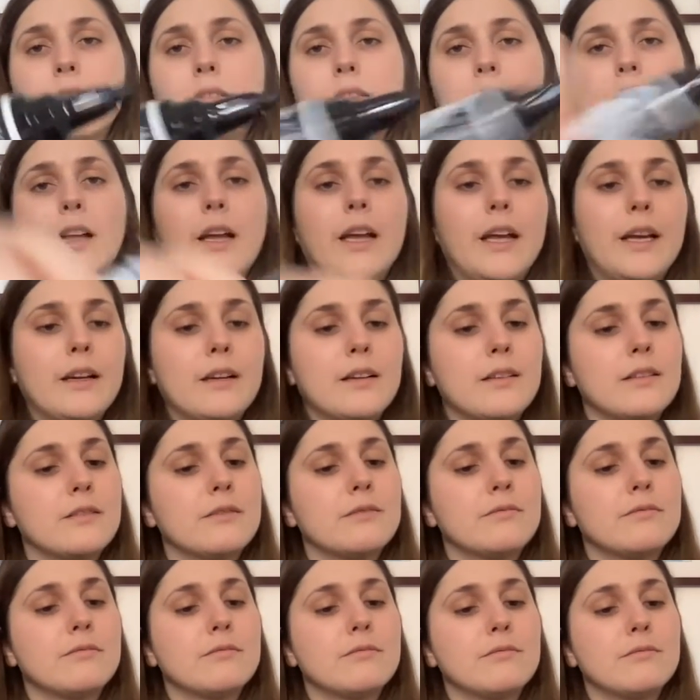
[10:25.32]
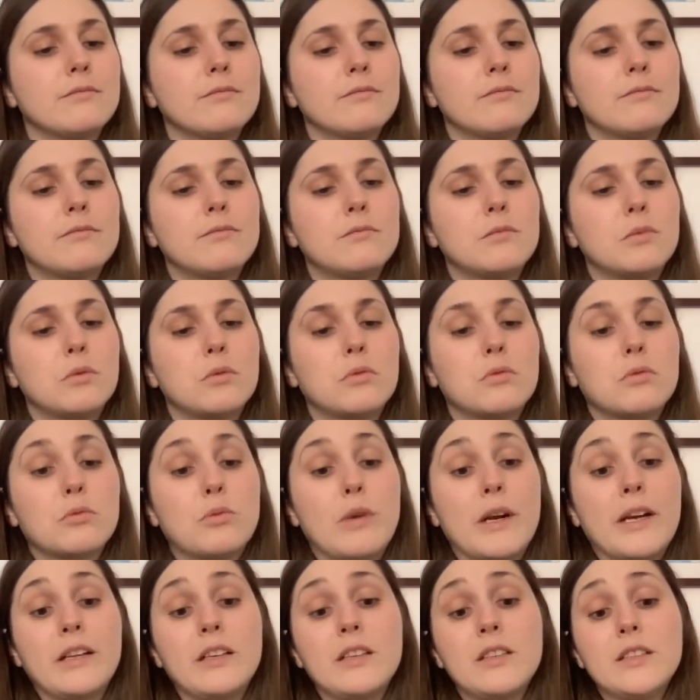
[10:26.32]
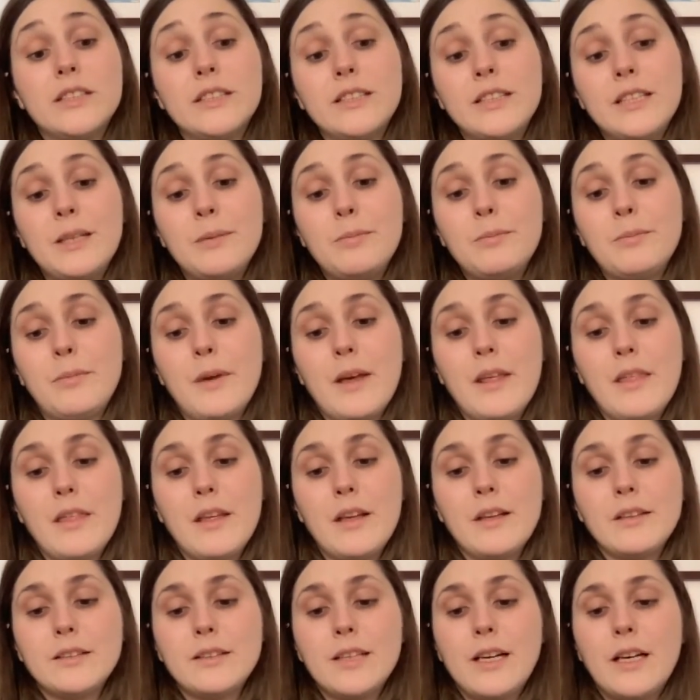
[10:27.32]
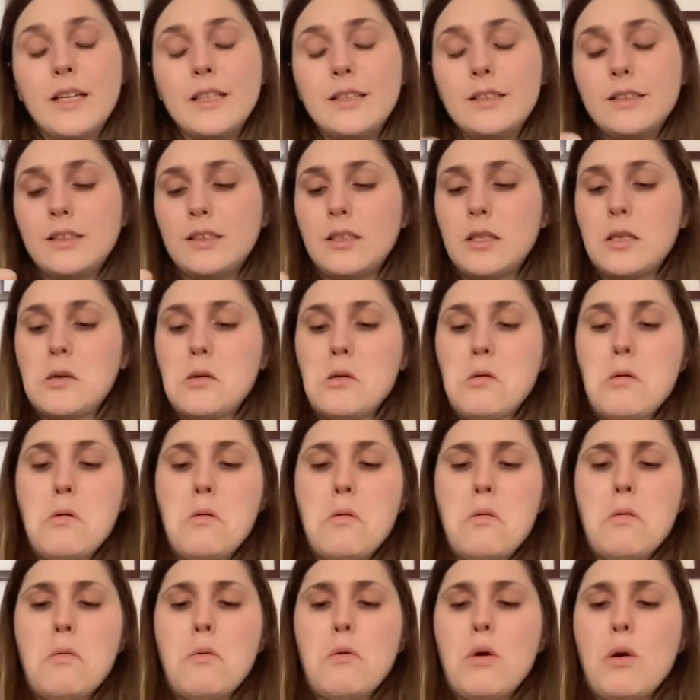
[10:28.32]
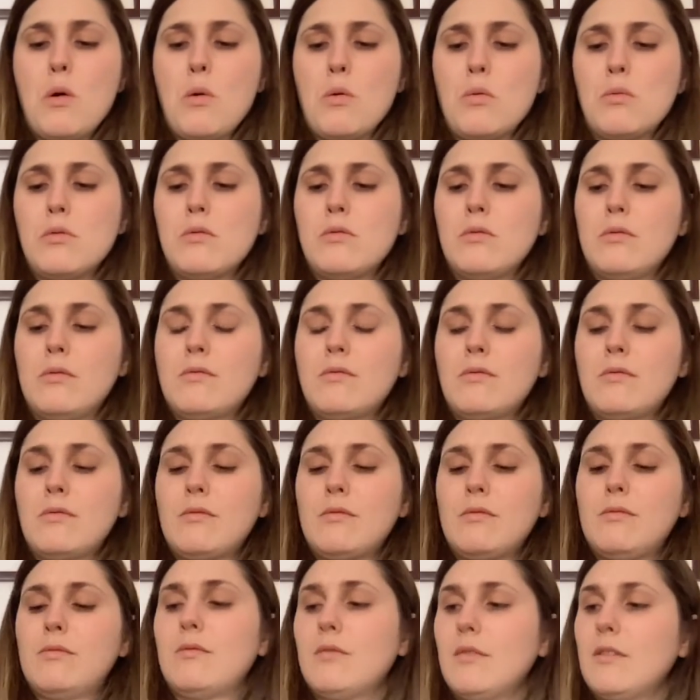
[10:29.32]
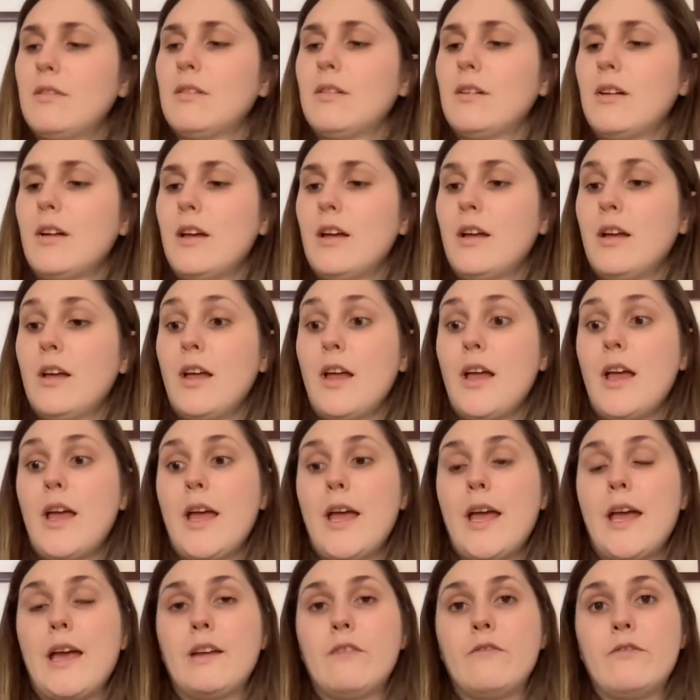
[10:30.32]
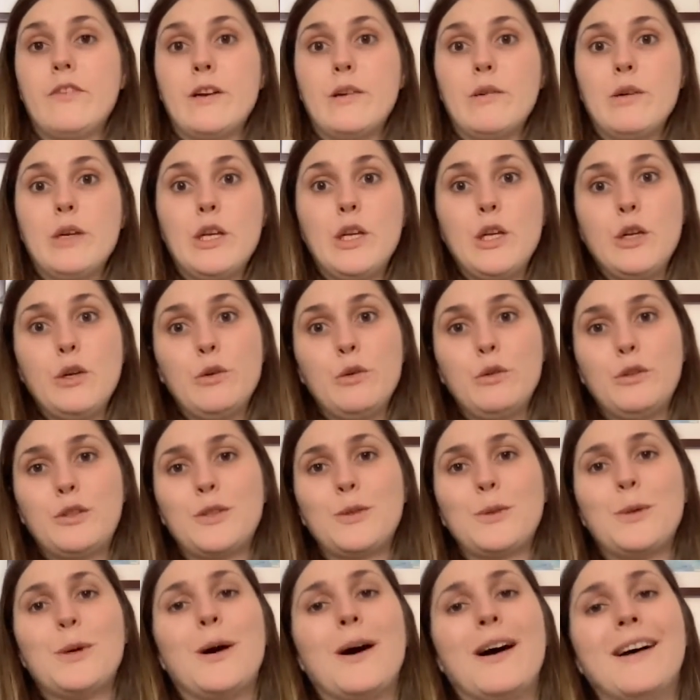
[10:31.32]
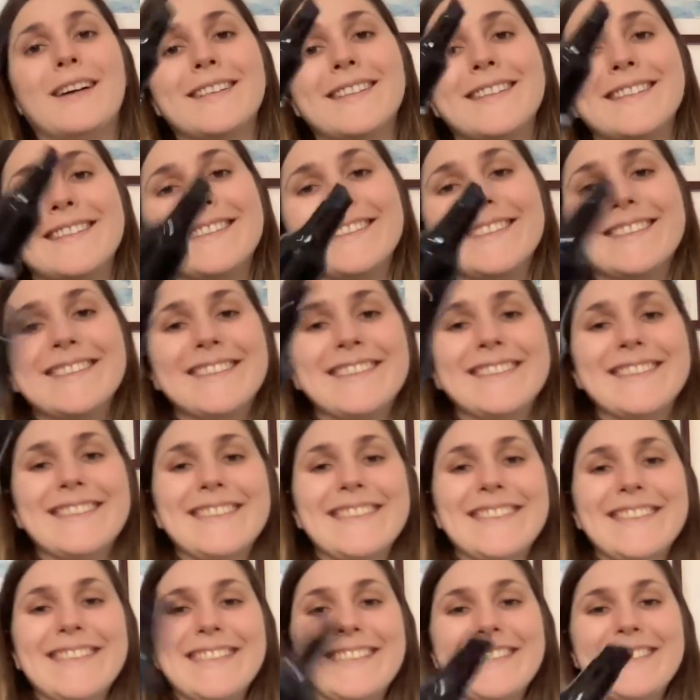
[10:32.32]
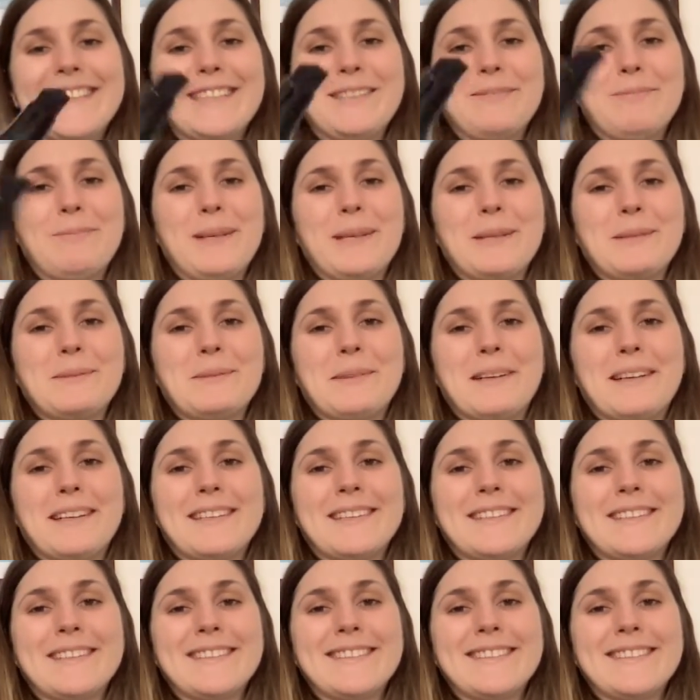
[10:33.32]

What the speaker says: like regular tip, I think, size. Oh, and very huge one, big one.